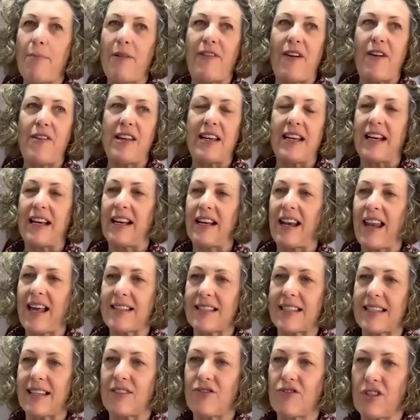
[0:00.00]
a very
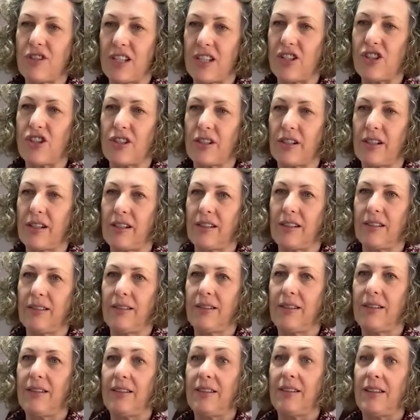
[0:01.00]
classic traditional
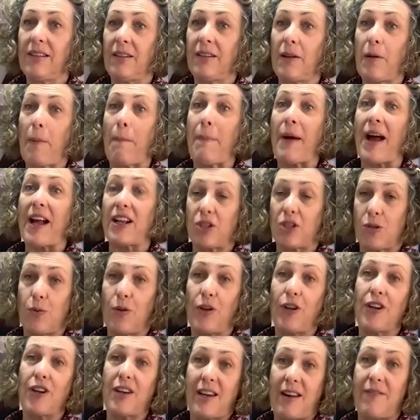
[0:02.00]

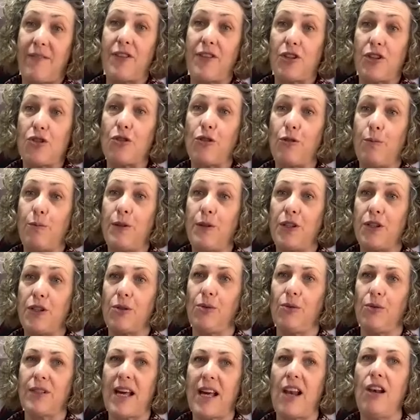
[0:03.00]
patchworker, if the truth be
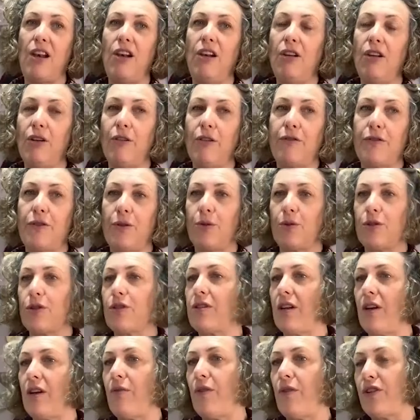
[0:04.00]
told. I love
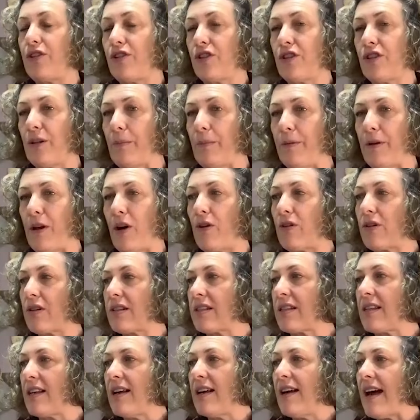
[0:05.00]
those original
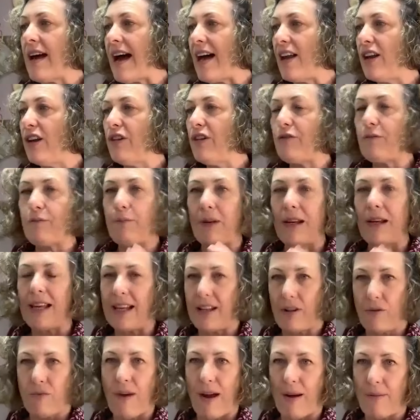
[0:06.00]
blocks. I love
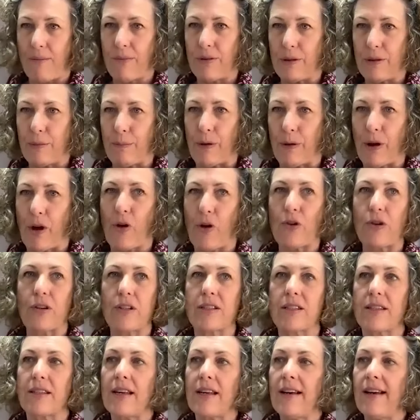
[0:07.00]
playing around with
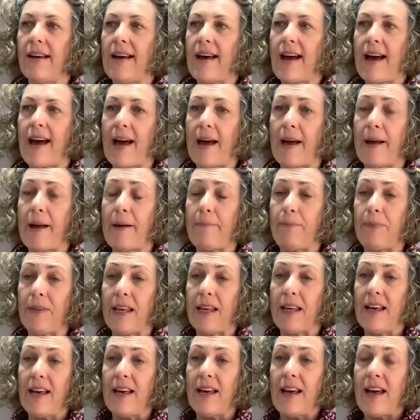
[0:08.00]
blocks, um
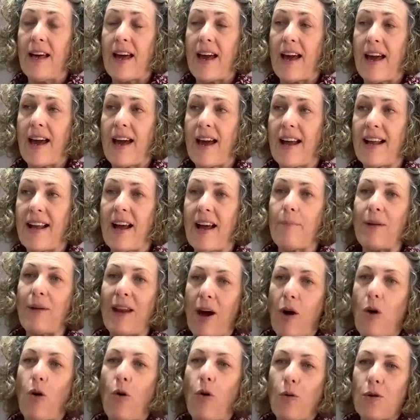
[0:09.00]
but I
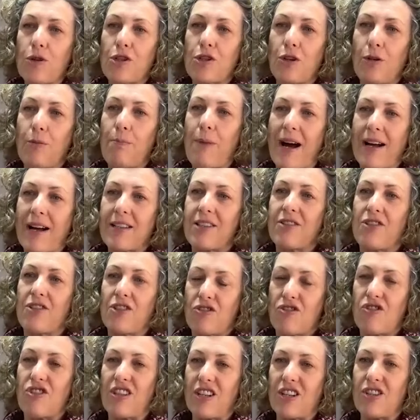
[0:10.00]
always come back to the
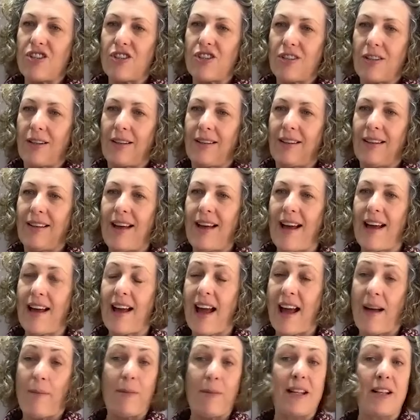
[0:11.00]
traditional. I, mm.
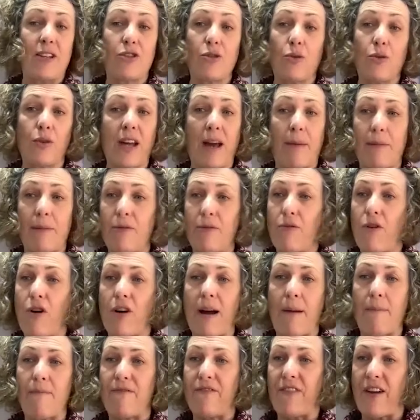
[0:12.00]
I mean, don't get me wrong,
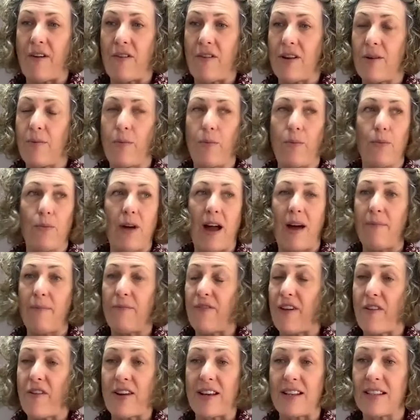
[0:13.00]
I'm very I'm
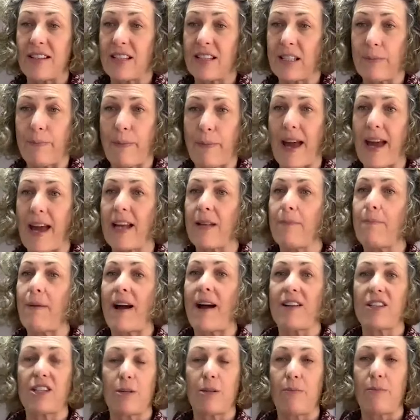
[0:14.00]
very inspired
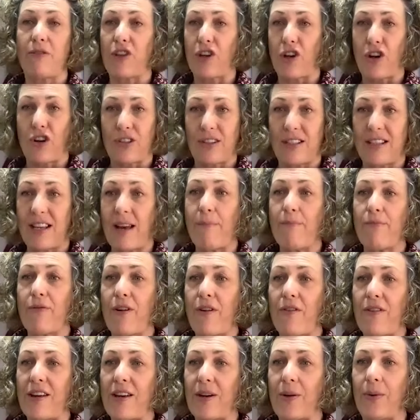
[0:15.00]
by some of the
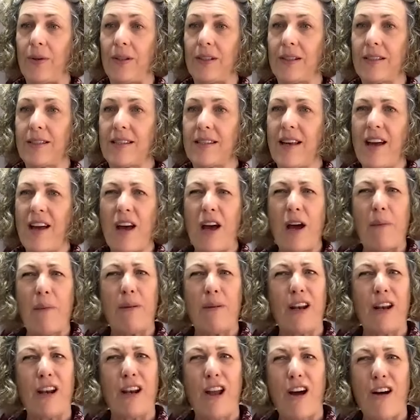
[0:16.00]
contemporary quilts,
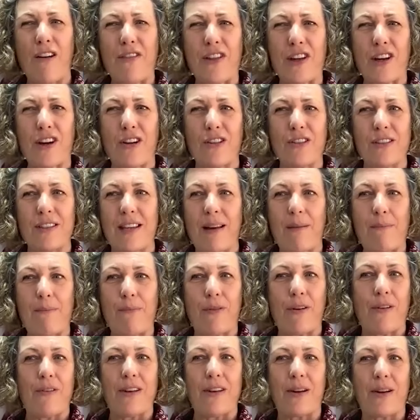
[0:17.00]
but a lot of the
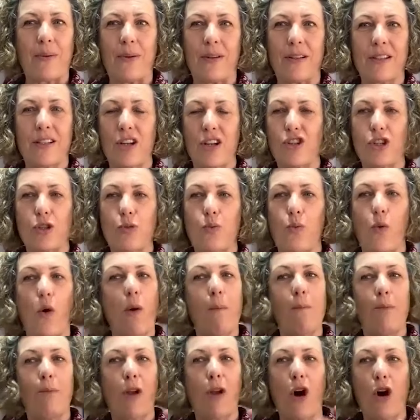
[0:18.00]
contemporary quilts are just
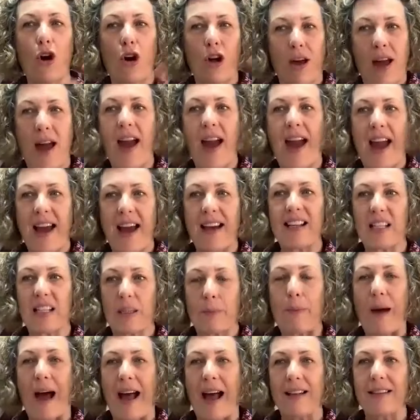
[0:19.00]
one block
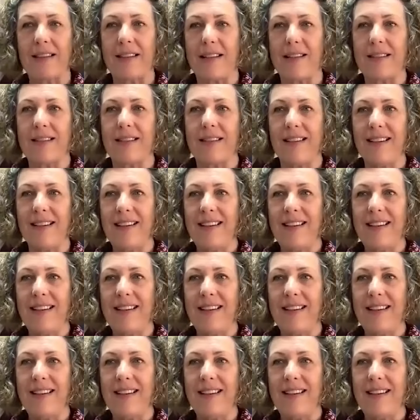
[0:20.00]
expanded.